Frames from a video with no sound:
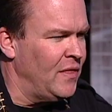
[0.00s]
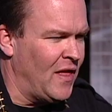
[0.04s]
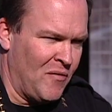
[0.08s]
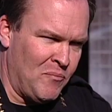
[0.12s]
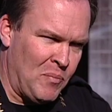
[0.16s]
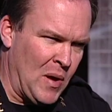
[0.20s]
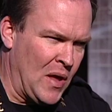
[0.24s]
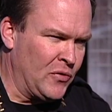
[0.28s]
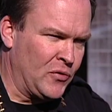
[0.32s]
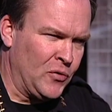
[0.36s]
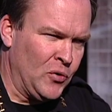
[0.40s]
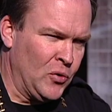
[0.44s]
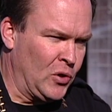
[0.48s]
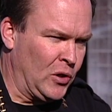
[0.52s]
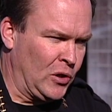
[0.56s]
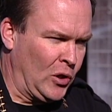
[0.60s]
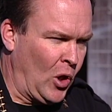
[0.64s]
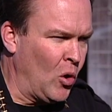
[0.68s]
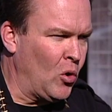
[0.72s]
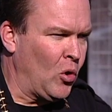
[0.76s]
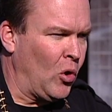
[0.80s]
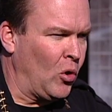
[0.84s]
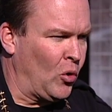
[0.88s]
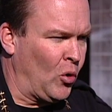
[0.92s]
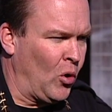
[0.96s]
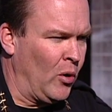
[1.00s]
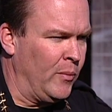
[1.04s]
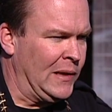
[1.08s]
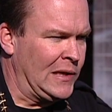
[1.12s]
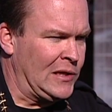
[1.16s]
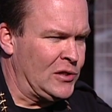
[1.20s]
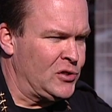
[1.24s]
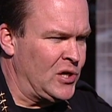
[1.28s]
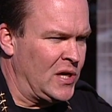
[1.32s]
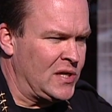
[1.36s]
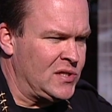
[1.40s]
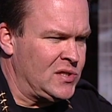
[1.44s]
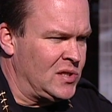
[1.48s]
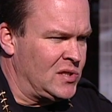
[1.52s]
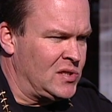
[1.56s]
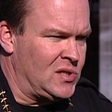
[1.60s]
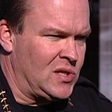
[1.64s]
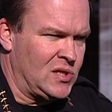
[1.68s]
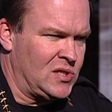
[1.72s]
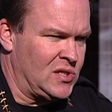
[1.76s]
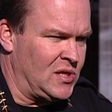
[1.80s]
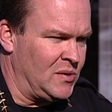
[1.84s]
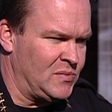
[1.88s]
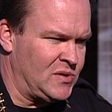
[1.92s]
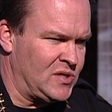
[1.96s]
They've been through the local criminal justice
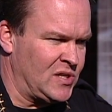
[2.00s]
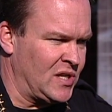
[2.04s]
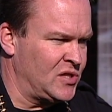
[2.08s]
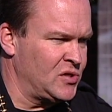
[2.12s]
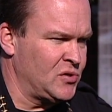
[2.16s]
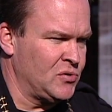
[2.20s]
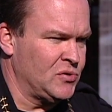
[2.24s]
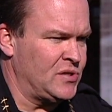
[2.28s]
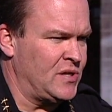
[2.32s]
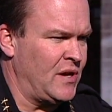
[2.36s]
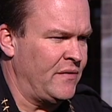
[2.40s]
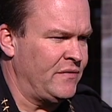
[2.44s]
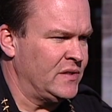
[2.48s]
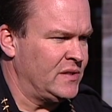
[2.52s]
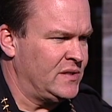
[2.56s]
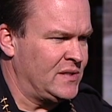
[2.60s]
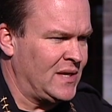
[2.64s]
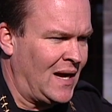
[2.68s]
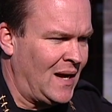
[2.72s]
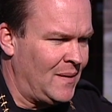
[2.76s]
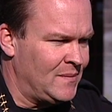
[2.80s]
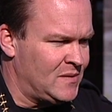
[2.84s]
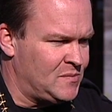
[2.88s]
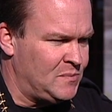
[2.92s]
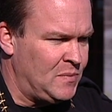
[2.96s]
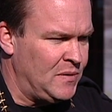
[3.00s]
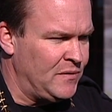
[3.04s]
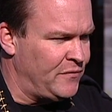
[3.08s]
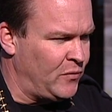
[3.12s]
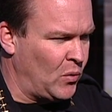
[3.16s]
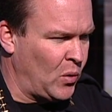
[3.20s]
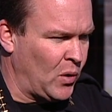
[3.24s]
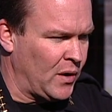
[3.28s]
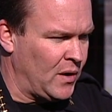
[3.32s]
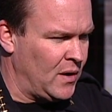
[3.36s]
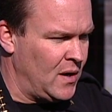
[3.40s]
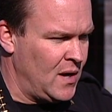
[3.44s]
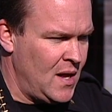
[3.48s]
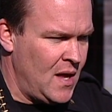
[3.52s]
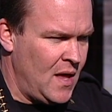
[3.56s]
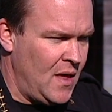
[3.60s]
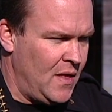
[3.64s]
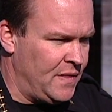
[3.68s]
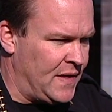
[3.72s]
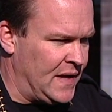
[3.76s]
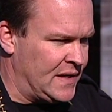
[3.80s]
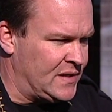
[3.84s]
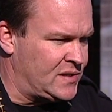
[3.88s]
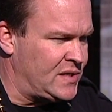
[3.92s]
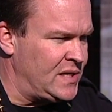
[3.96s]
system six or seven times before
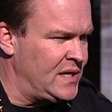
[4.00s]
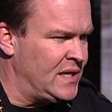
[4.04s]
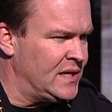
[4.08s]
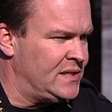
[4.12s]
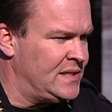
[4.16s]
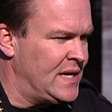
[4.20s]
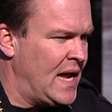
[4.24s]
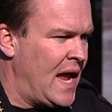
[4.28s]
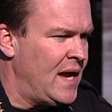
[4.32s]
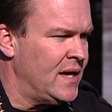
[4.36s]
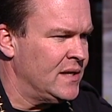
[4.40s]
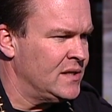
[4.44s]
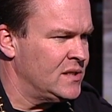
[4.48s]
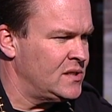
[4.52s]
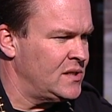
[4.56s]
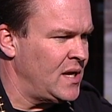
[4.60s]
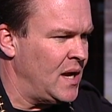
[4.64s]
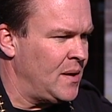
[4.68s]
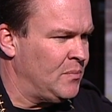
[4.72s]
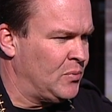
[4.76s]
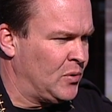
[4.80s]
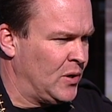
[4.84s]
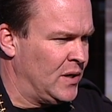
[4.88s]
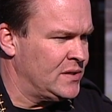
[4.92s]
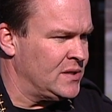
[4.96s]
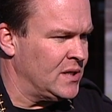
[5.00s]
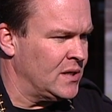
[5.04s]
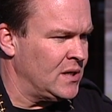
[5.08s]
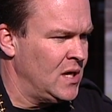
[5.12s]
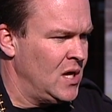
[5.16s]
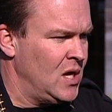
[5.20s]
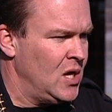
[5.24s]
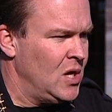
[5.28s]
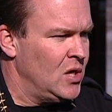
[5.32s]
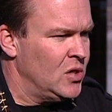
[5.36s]
they see a day in state prison.